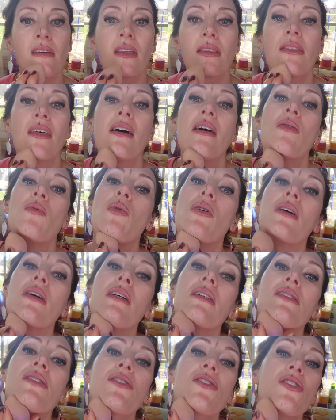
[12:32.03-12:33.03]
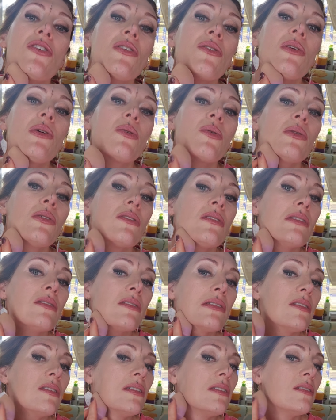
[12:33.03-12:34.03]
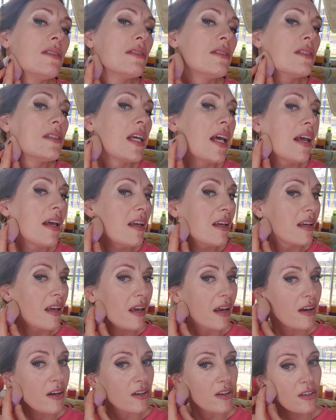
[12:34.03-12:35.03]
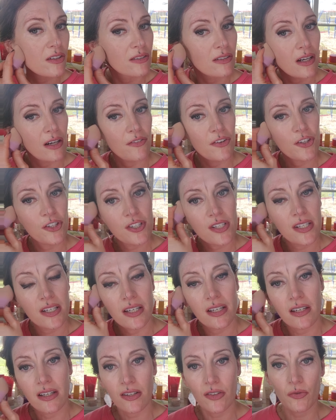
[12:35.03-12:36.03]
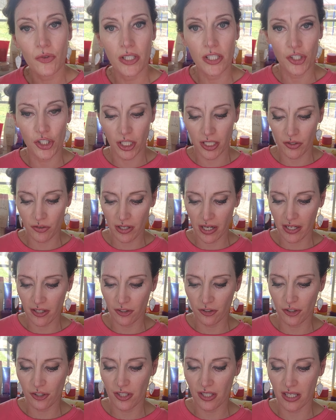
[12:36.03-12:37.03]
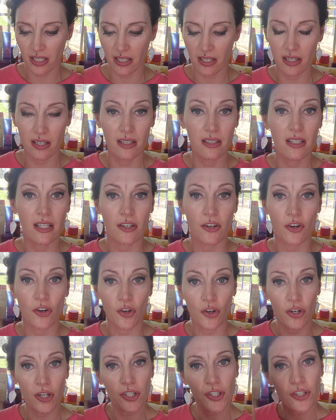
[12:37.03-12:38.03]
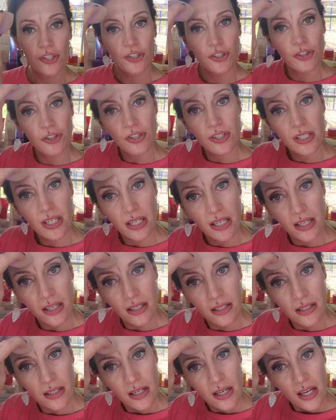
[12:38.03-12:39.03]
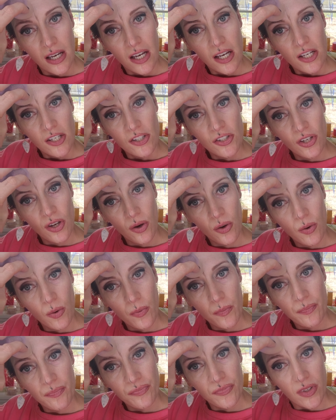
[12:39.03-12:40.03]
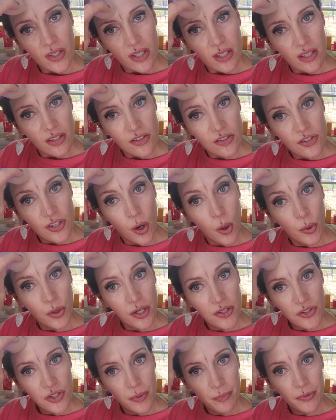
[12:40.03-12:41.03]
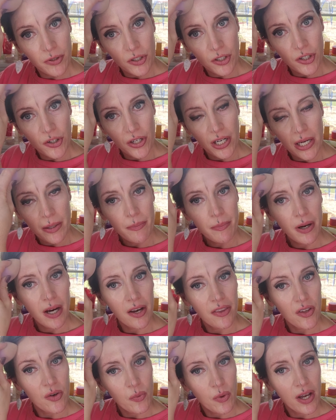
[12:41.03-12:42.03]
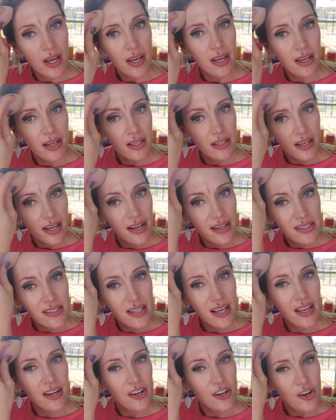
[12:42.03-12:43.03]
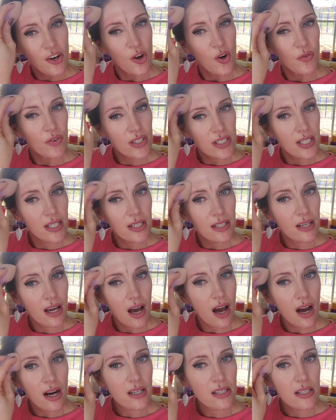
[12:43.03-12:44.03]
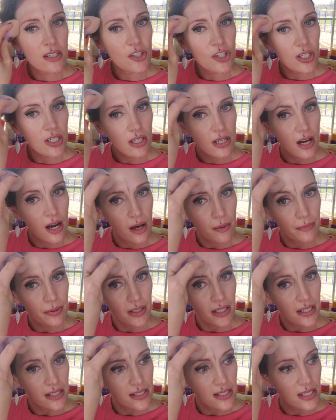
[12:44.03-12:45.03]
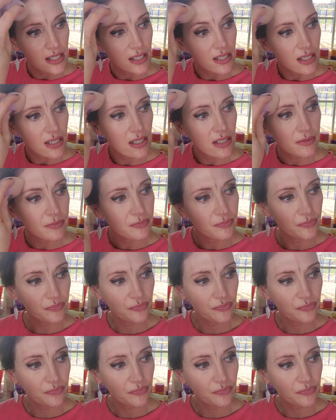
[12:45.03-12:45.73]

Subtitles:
that works to take care of your skin, regenerate your skin, it nourishes your skin. So does the BlurCream, by the way. It has that Novotin Oxygen Complex in it.